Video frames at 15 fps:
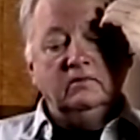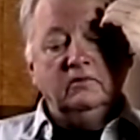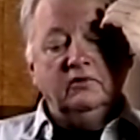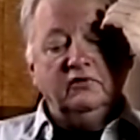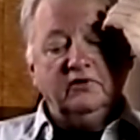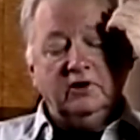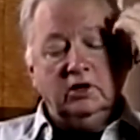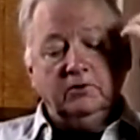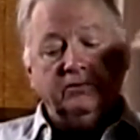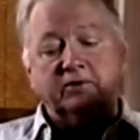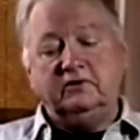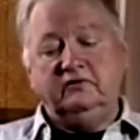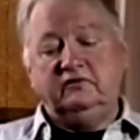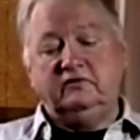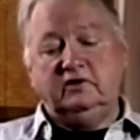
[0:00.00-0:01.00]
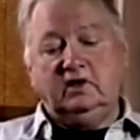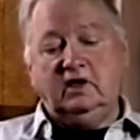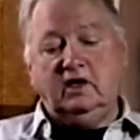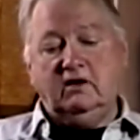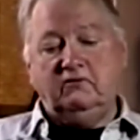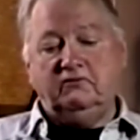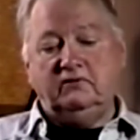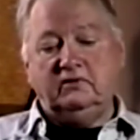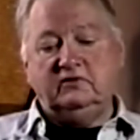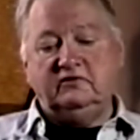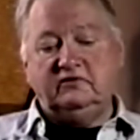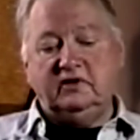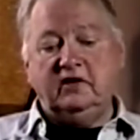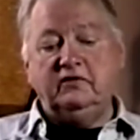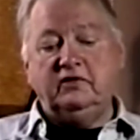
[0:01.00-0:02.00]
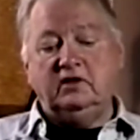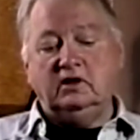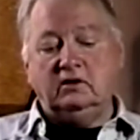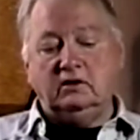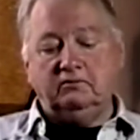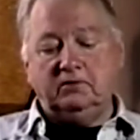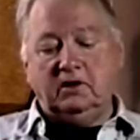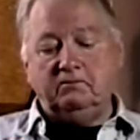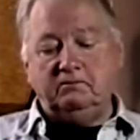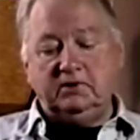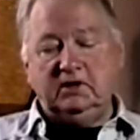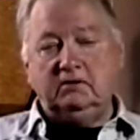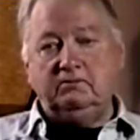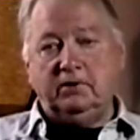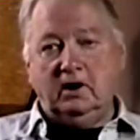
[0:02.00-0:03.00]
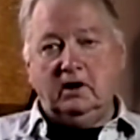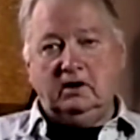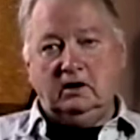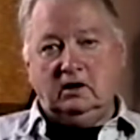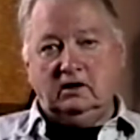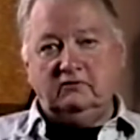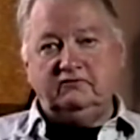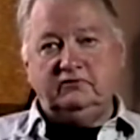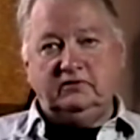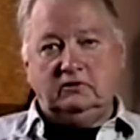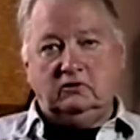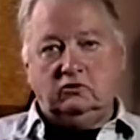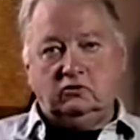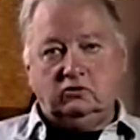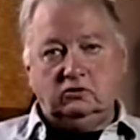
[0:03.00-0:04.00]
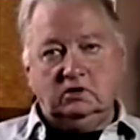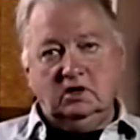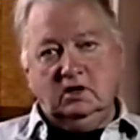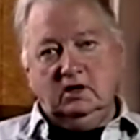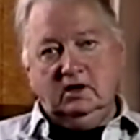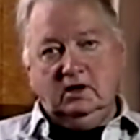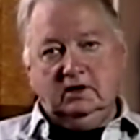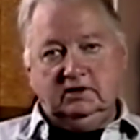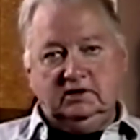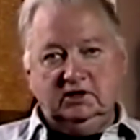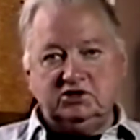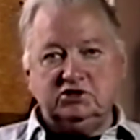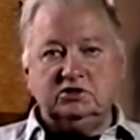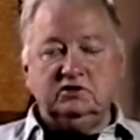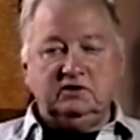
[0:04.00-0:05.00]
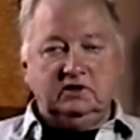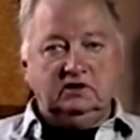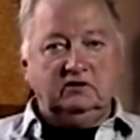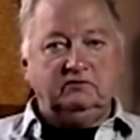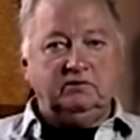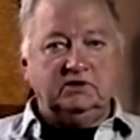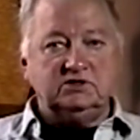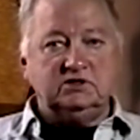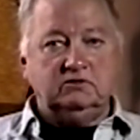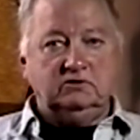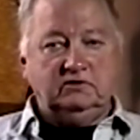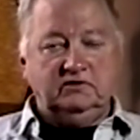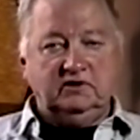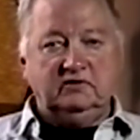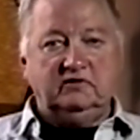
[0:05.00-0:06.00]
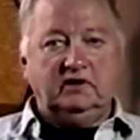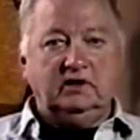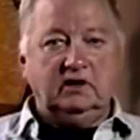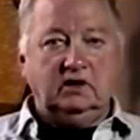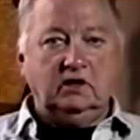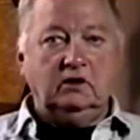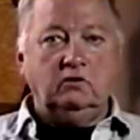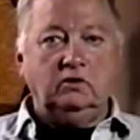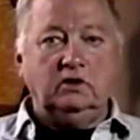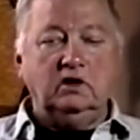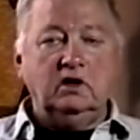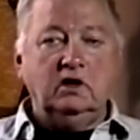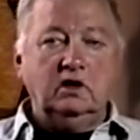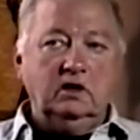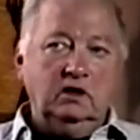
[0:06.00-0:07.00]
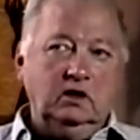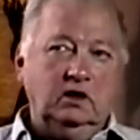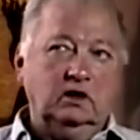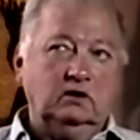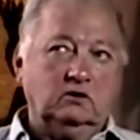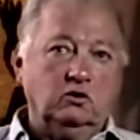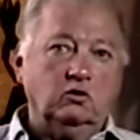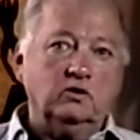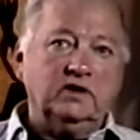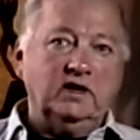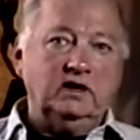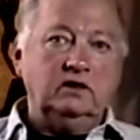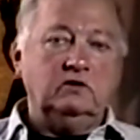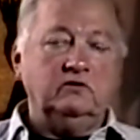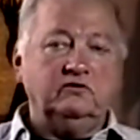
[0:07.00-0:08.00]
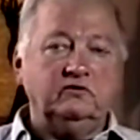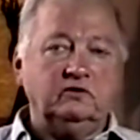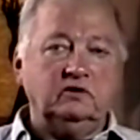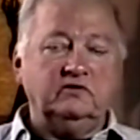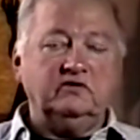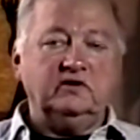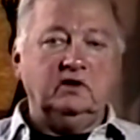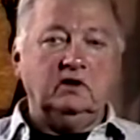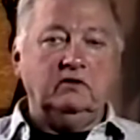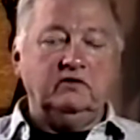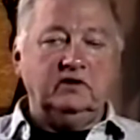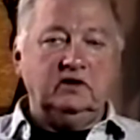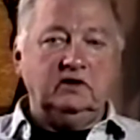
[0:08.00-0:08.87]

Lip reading: therapists have said that a big part of the whole addiction thing, especially with things like heroin and cocaine to a certain extent, are